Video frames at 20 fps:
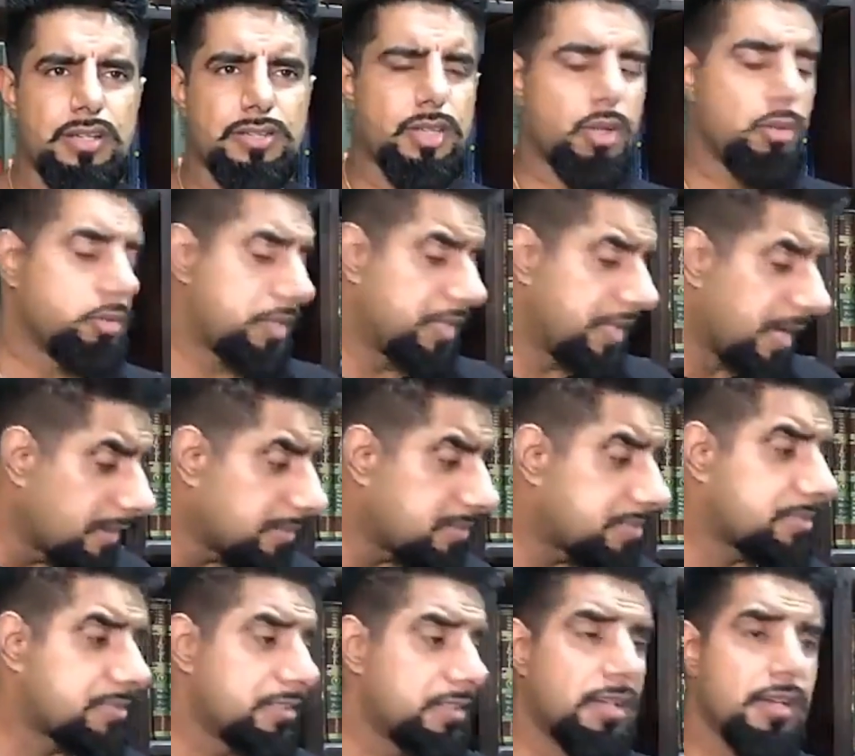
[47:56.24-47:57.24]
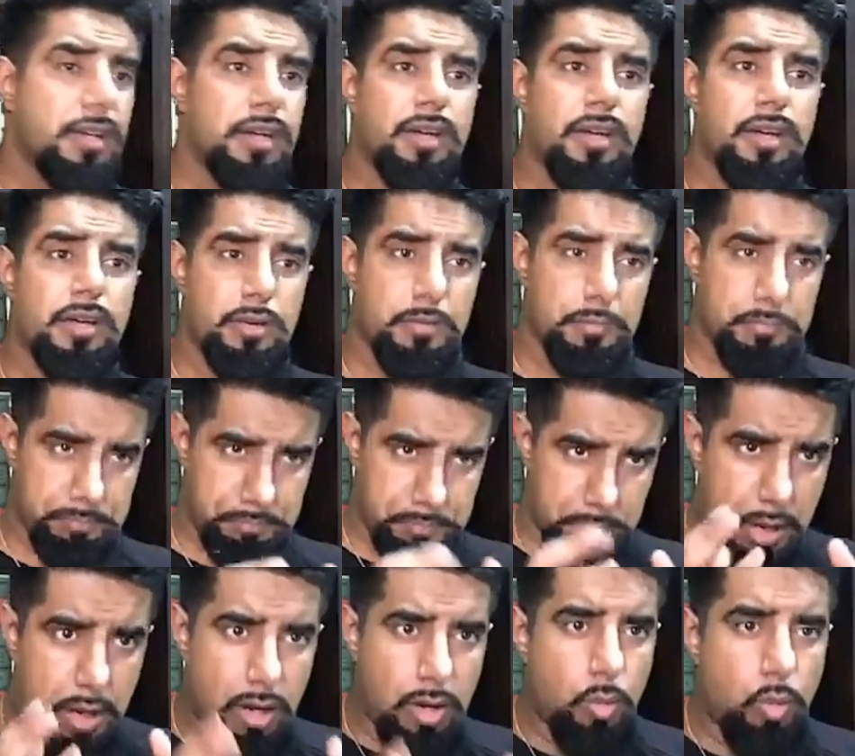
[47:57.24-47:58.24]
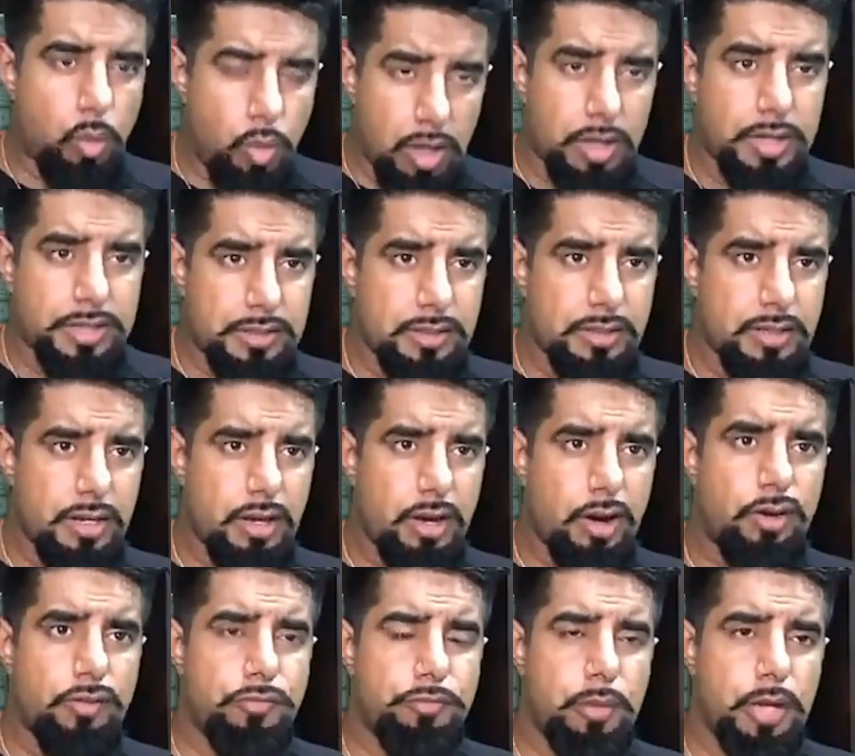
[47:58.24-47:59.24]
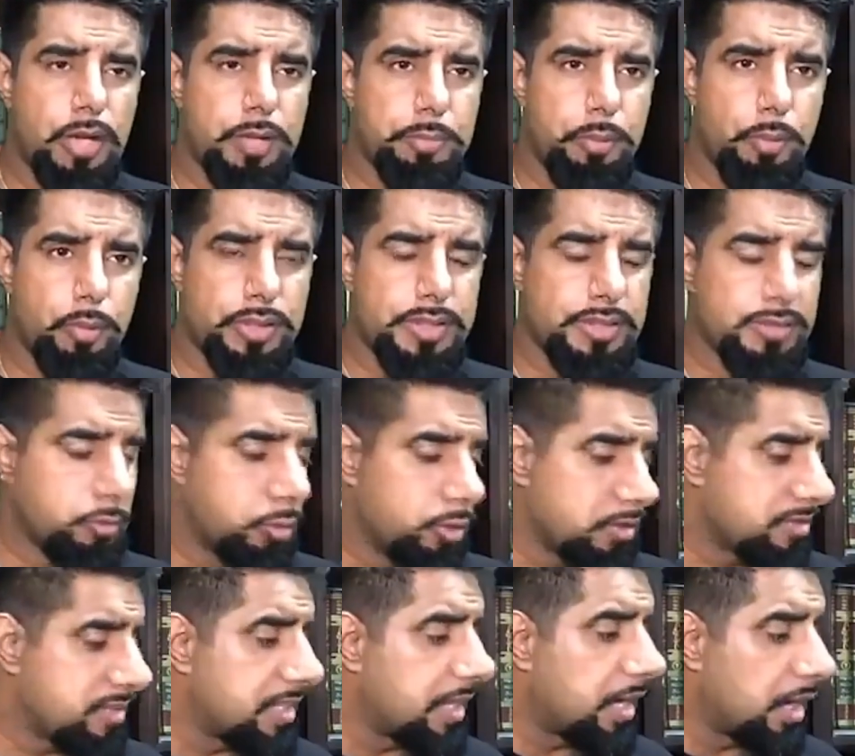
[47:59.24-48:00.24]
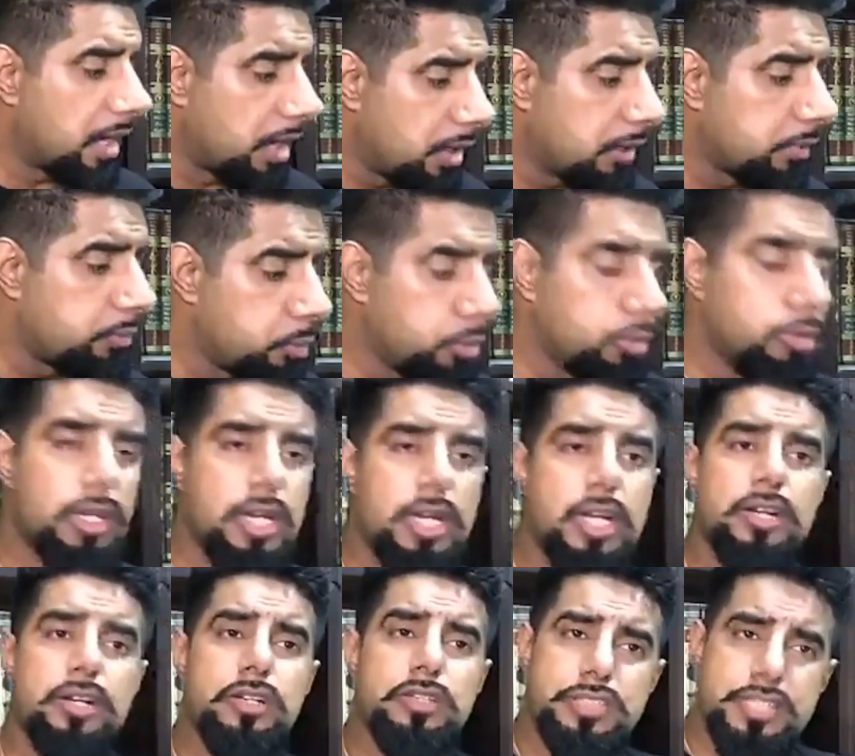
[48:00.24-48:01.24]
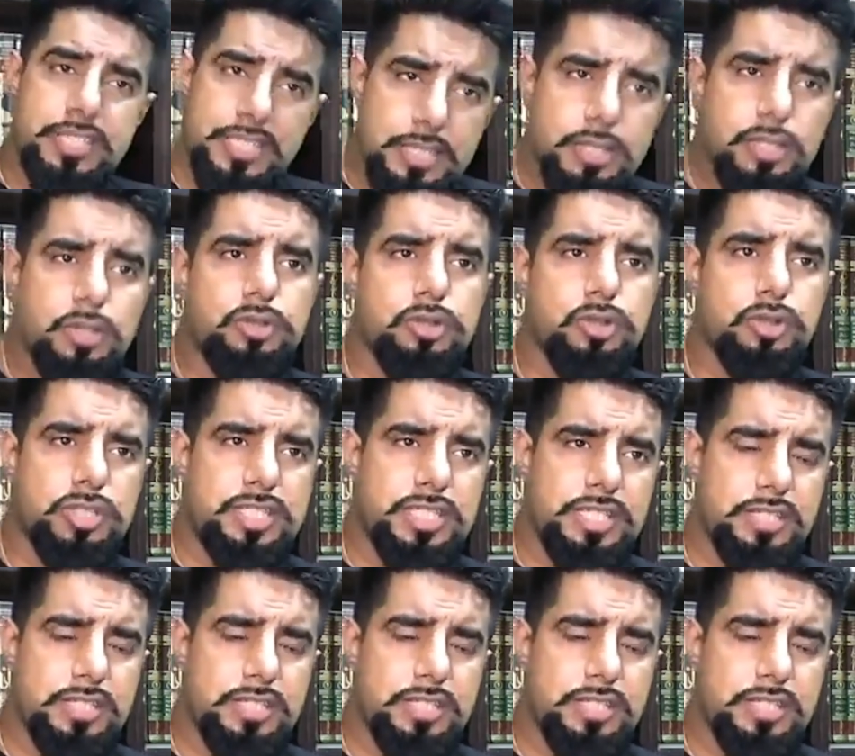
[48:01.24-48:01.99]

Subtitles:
So yes, part 1 of my point was that I will continue to